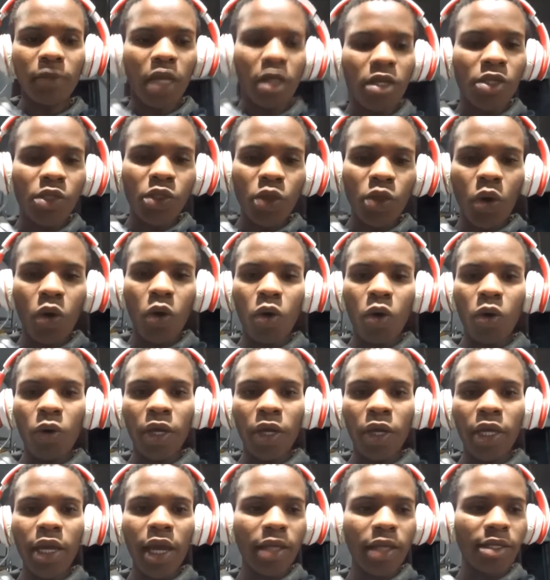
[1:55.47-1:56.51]
So
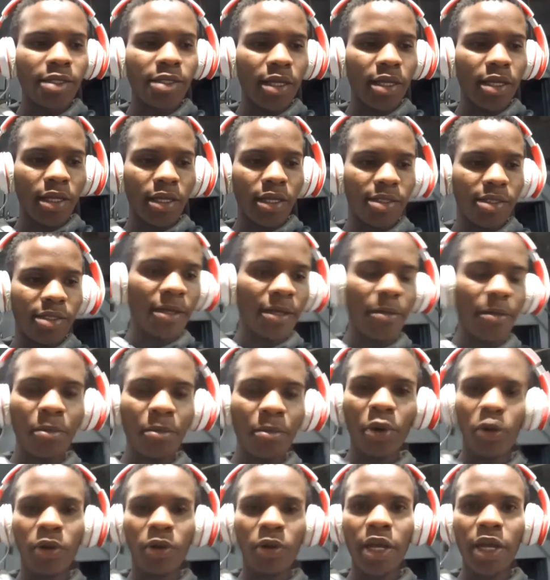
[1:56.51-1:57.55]
here is a
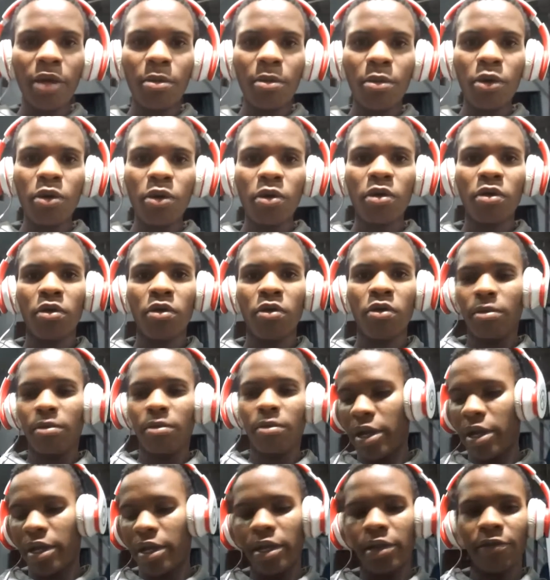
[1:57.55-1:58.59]
simple demo on
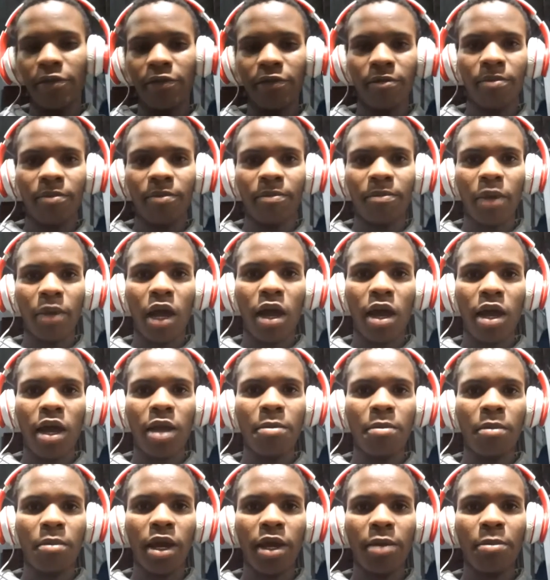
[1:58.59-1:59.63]
my in
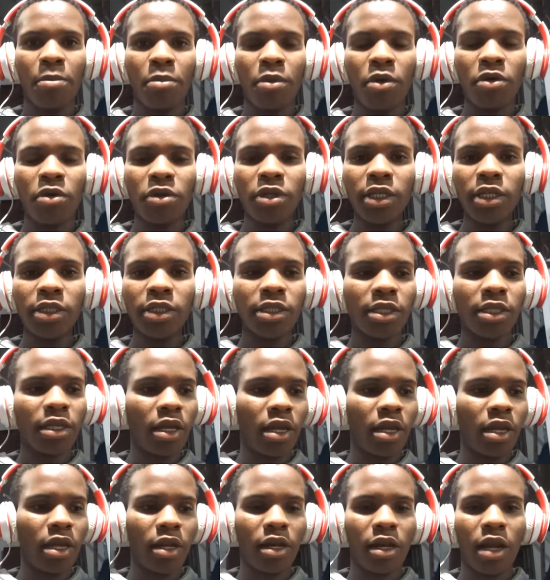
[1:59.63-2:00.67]
my project,
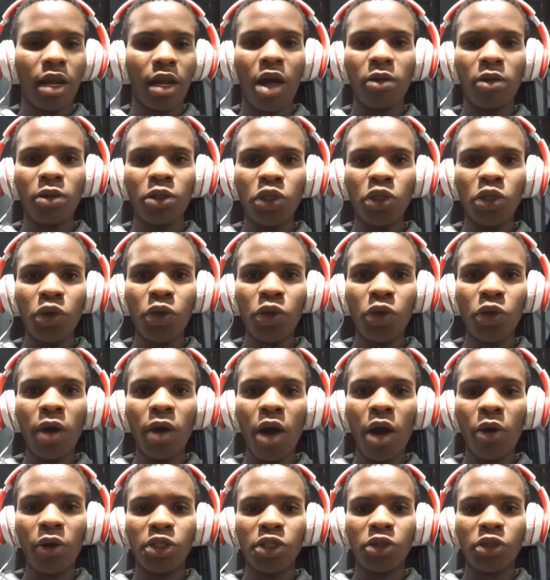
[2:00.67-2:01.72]
and I'll show you
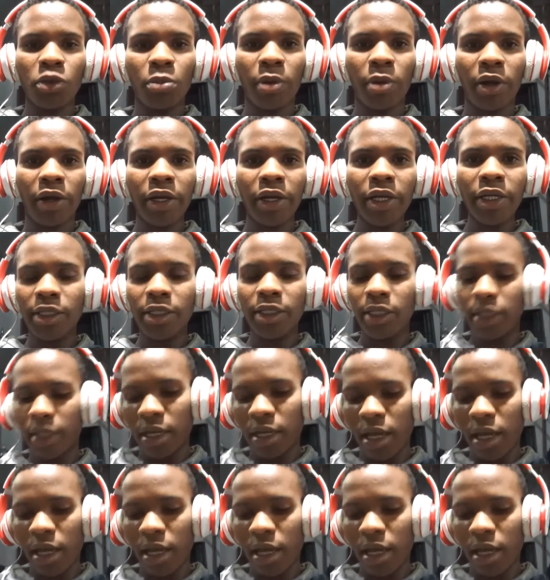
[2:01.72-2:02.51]
how it operates.